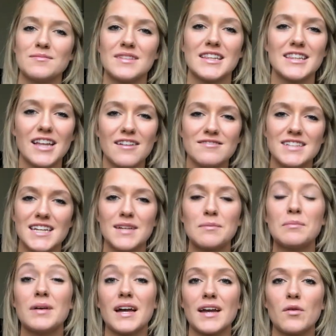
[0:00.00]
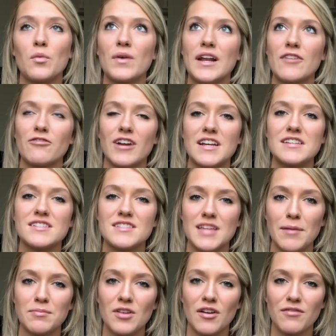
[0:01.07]
loved it, but whenever I
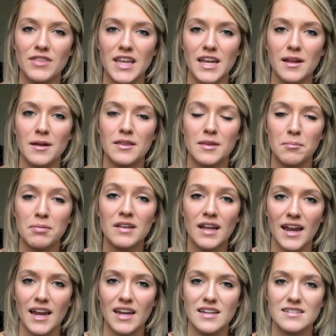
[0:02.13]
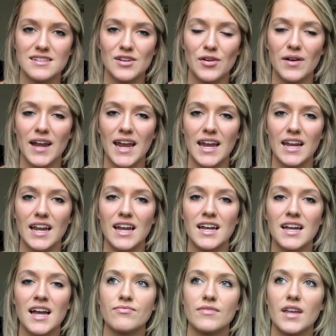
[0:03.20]
stepped off the plane to go to Haiti,
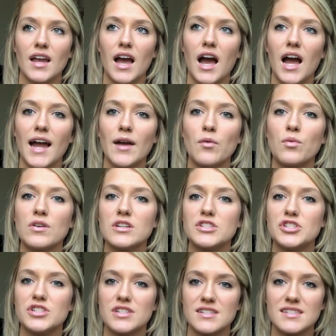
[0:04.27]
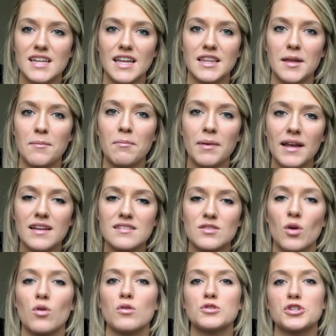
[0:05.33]
I was just in the biggest
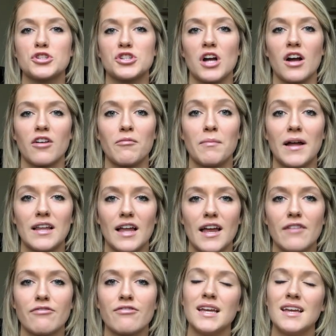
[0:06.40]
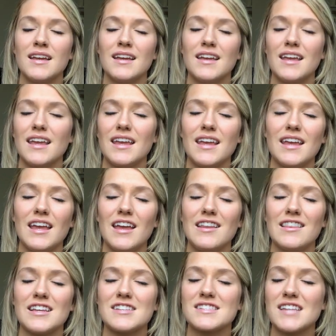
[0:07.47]
culture shock of my life.
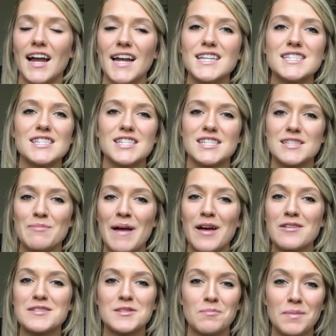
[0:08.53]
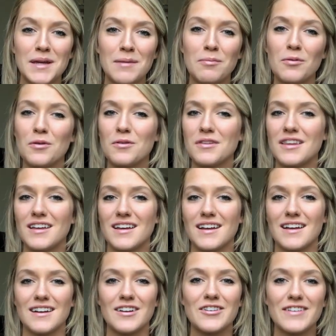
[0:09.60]
The sights, the smells, the people,
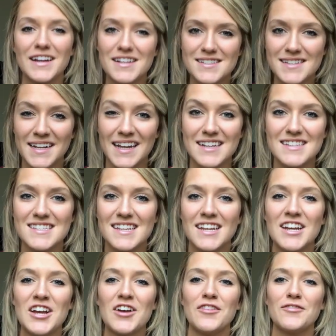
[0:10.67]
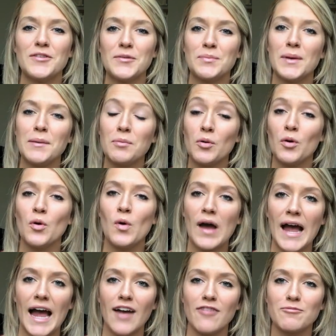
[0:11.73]
the craziness. For people who
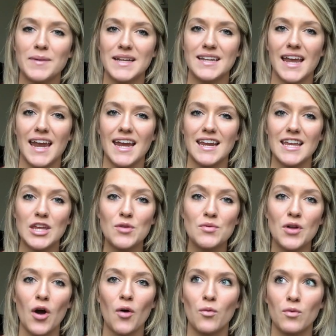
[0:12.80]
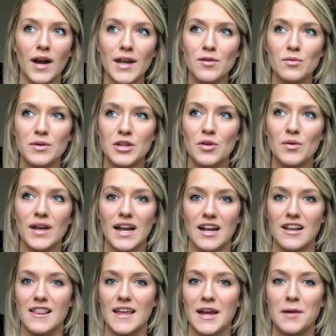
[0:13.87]
have been to Haiti, you know right when you get out
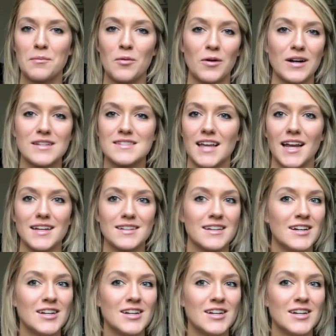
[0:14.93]
of the airport, it's like,